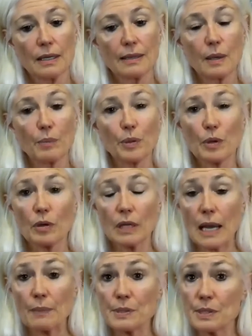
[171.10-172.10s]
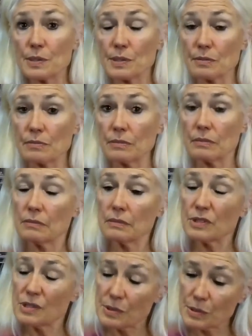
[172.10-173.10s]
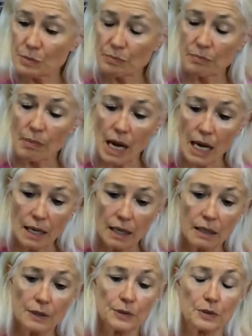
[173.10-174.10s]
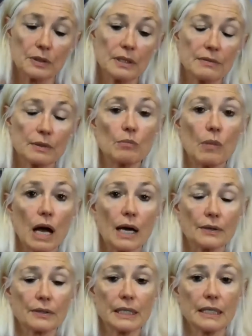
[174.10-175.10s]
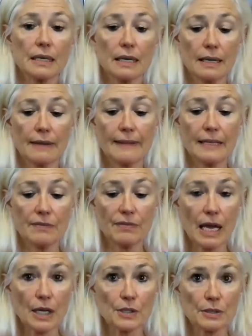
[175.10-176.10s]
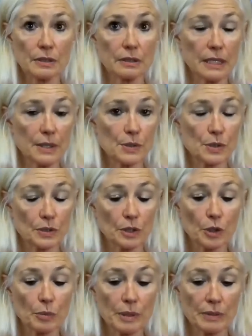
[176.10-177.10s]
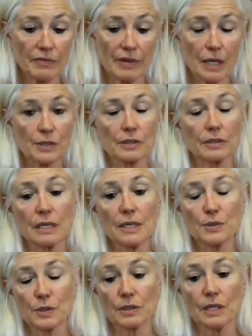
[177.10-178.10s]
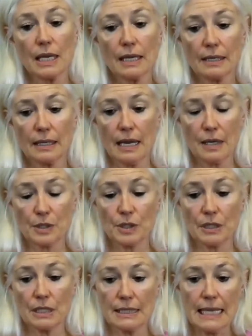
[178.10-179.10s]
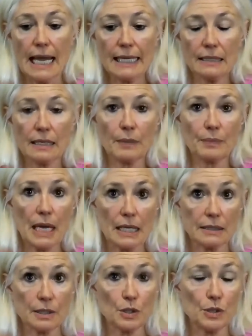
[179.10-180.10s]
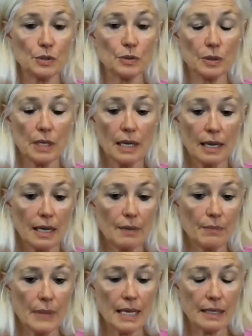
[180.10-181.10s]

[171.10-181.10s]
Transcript: the prolapse is just mild or even moderate, the vaginal laser, erbium vaginal laser, can actually tighten up that tissue and